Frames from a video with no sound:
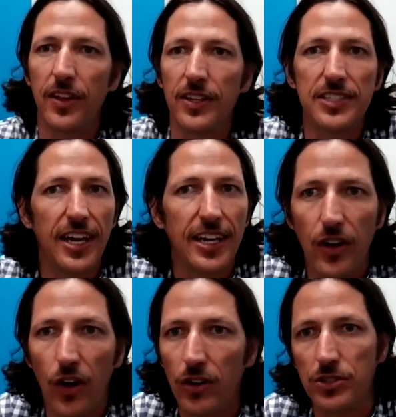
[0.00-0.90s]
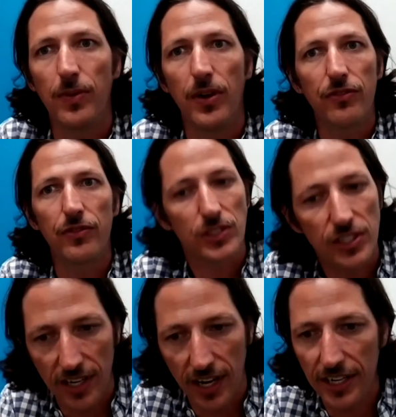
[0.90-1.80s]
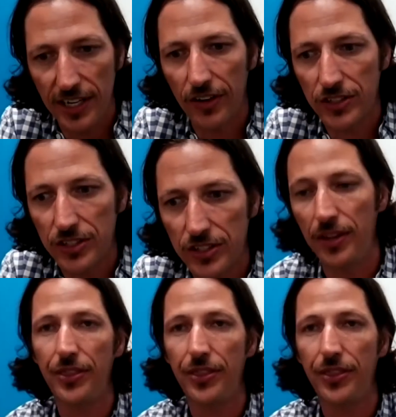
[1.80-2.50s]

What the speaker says: that's $80 a month versus $90 a month.